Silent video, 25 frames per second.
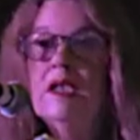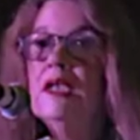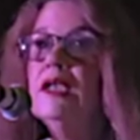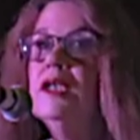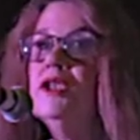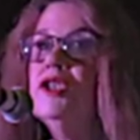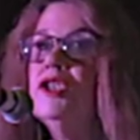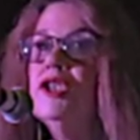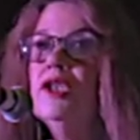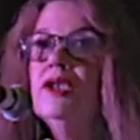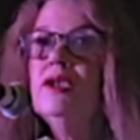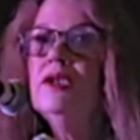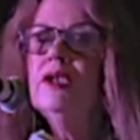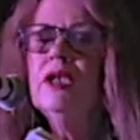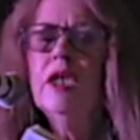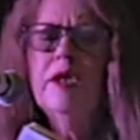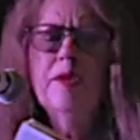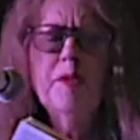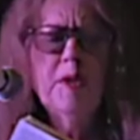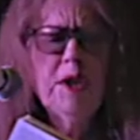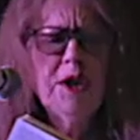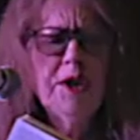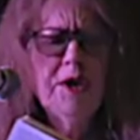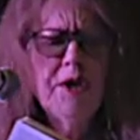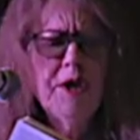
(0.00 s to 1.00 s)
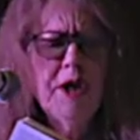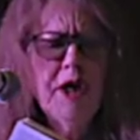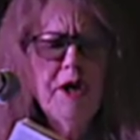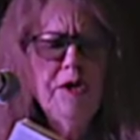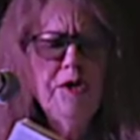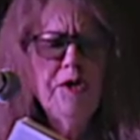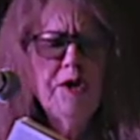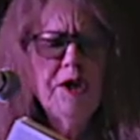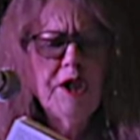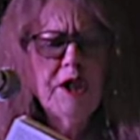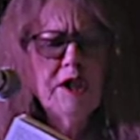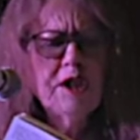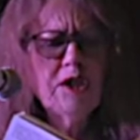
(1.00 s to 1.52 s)
Soon I will
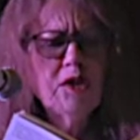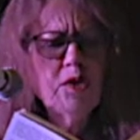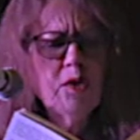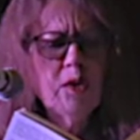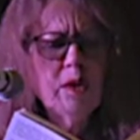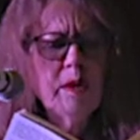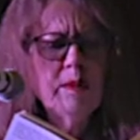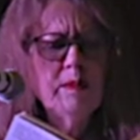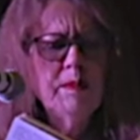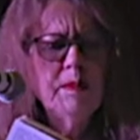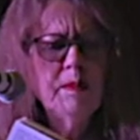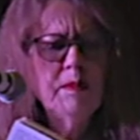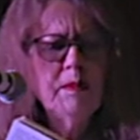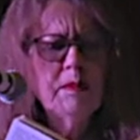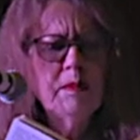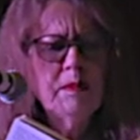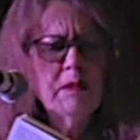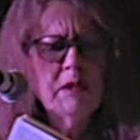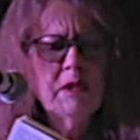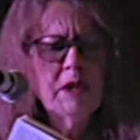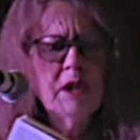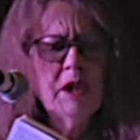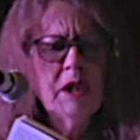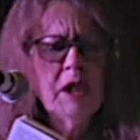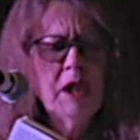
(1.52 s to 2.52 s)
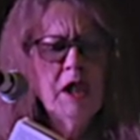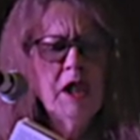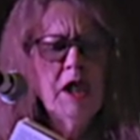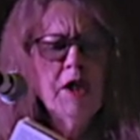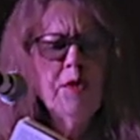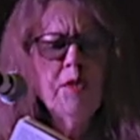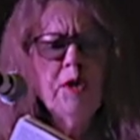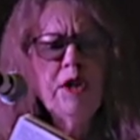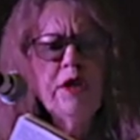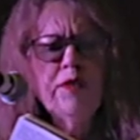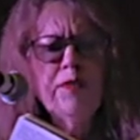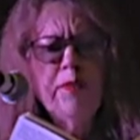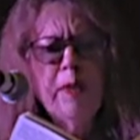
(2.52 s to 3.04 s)
know this room.
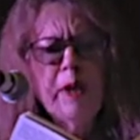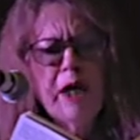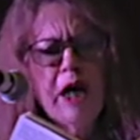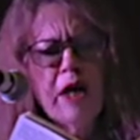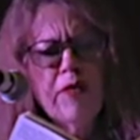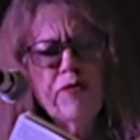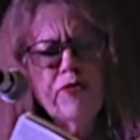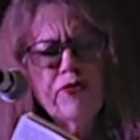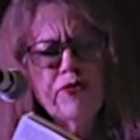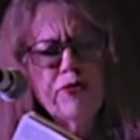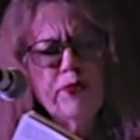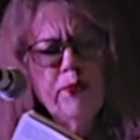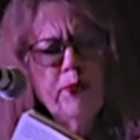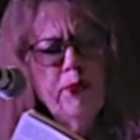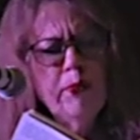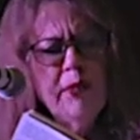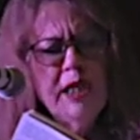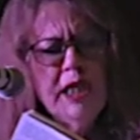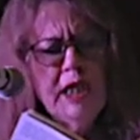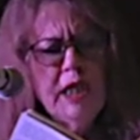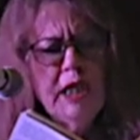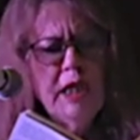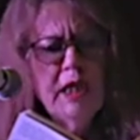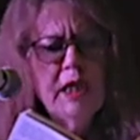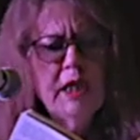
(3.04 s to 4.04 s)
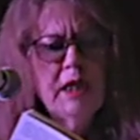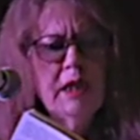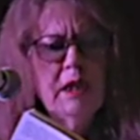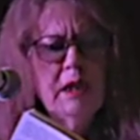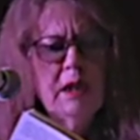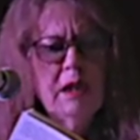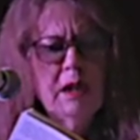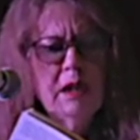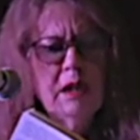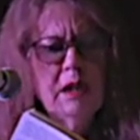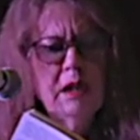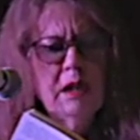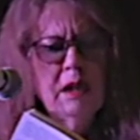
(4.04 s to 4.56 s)
It will have become familiar.
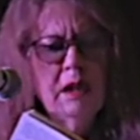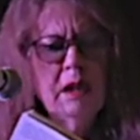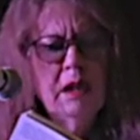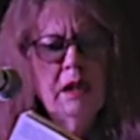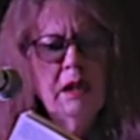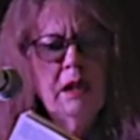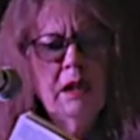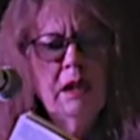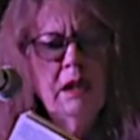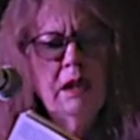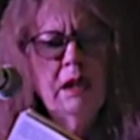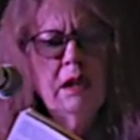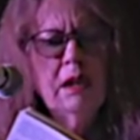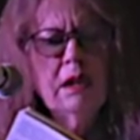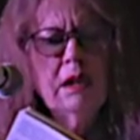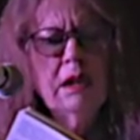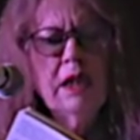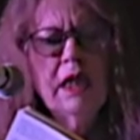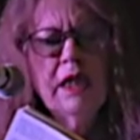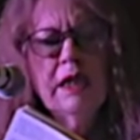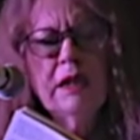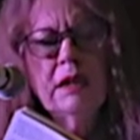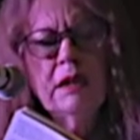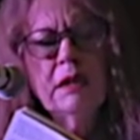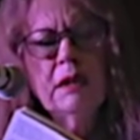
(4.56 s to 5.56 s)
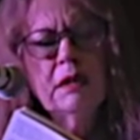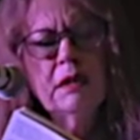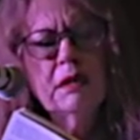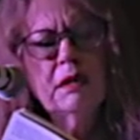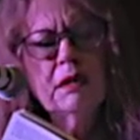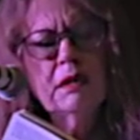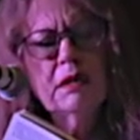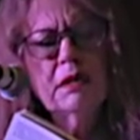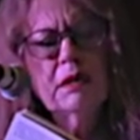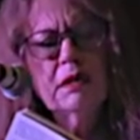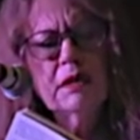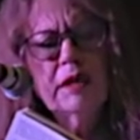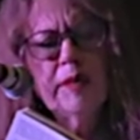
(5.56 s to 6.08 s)

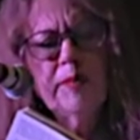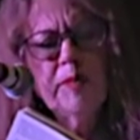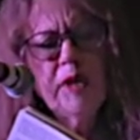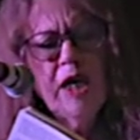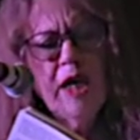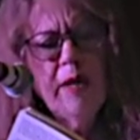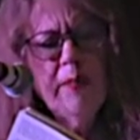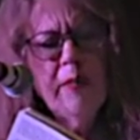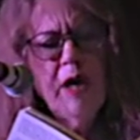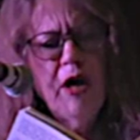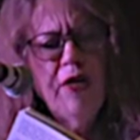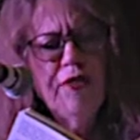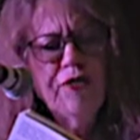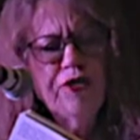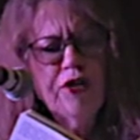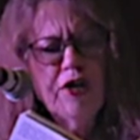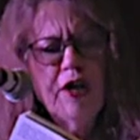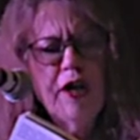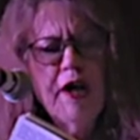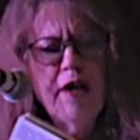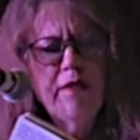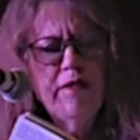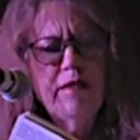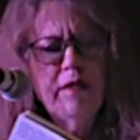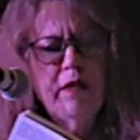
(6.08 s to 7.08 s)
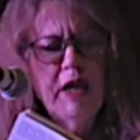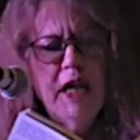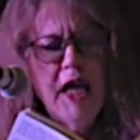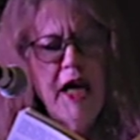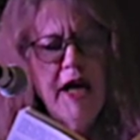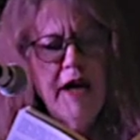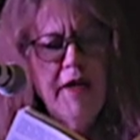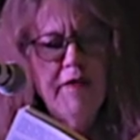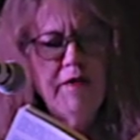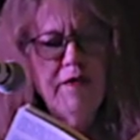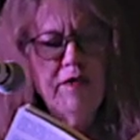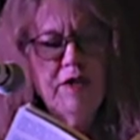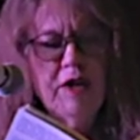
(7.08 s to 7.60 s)
Then, sometime after I've
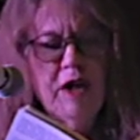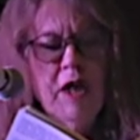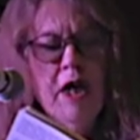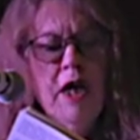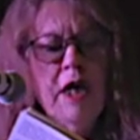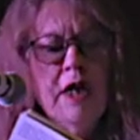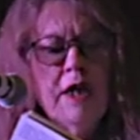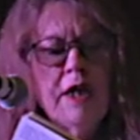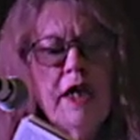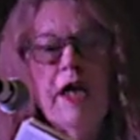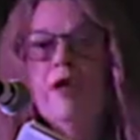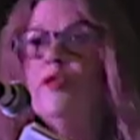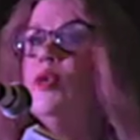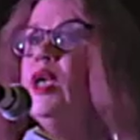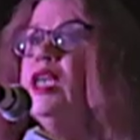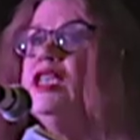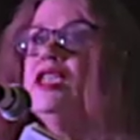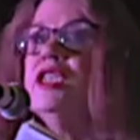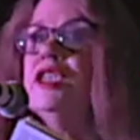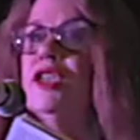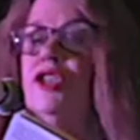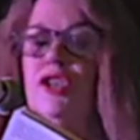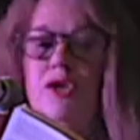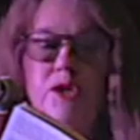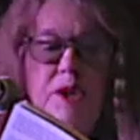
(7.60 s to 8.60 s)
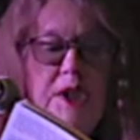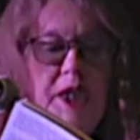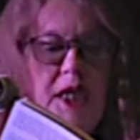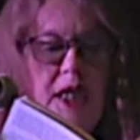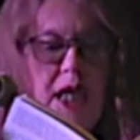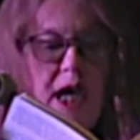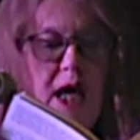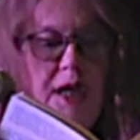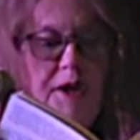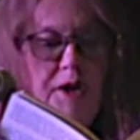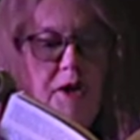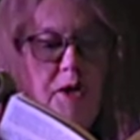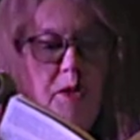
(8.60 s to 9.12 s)
left, they'll rent it to
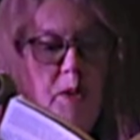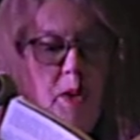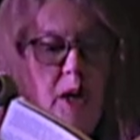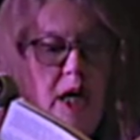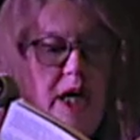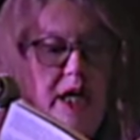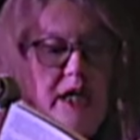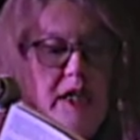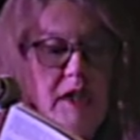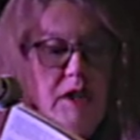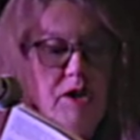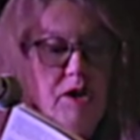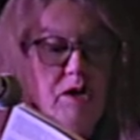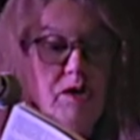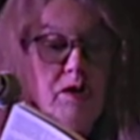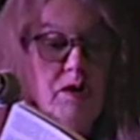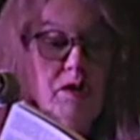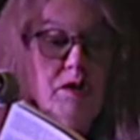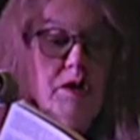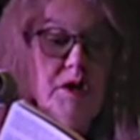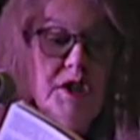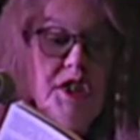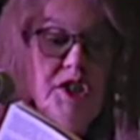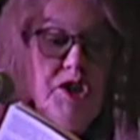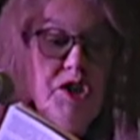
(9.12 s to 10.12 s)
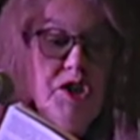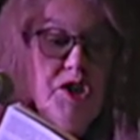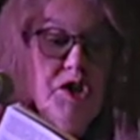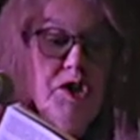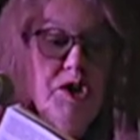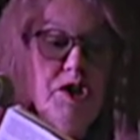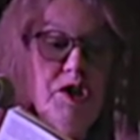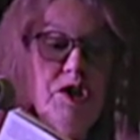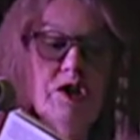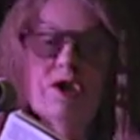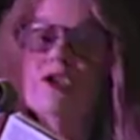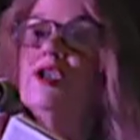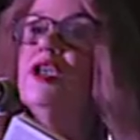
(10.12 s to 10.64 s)
another writer or a
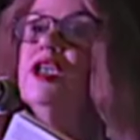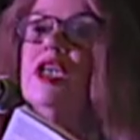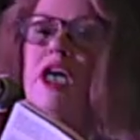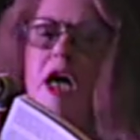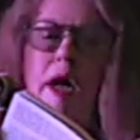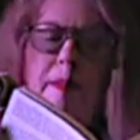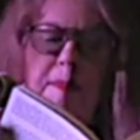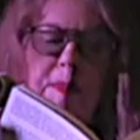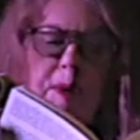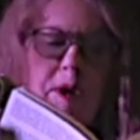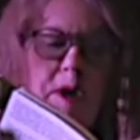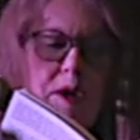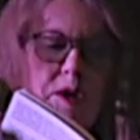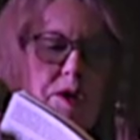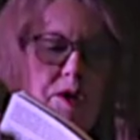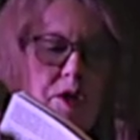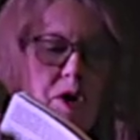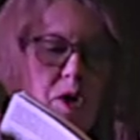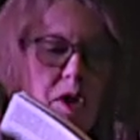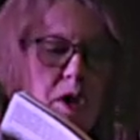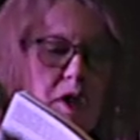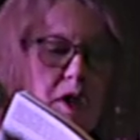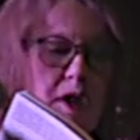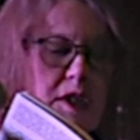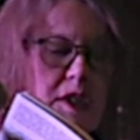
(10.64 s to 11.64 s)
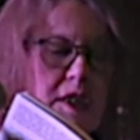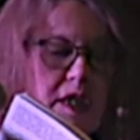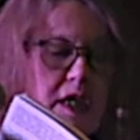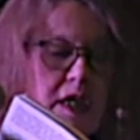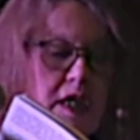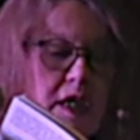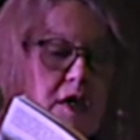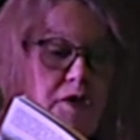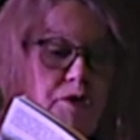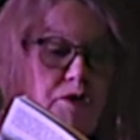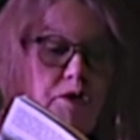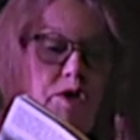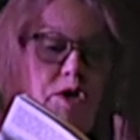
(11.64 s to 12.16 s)
student or a couple on
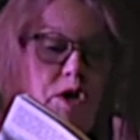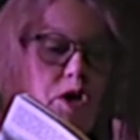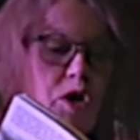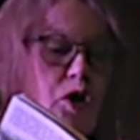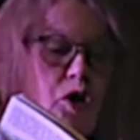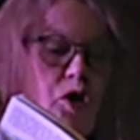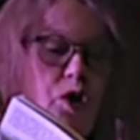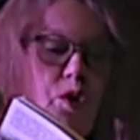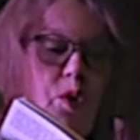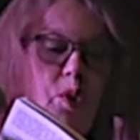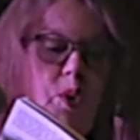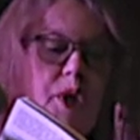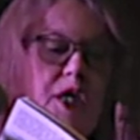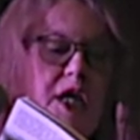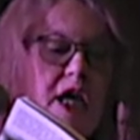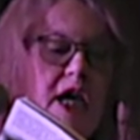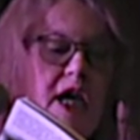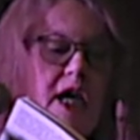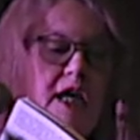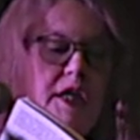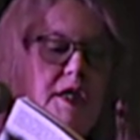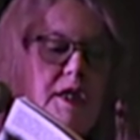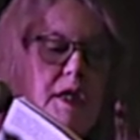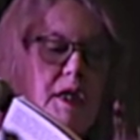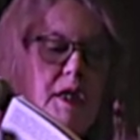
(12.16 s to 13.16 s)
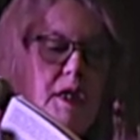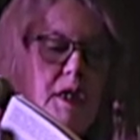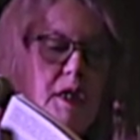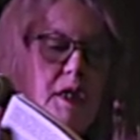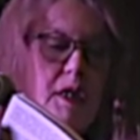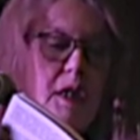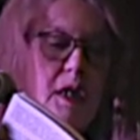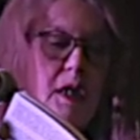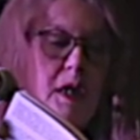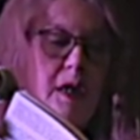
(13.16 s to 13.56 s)
holiday for a long weekend.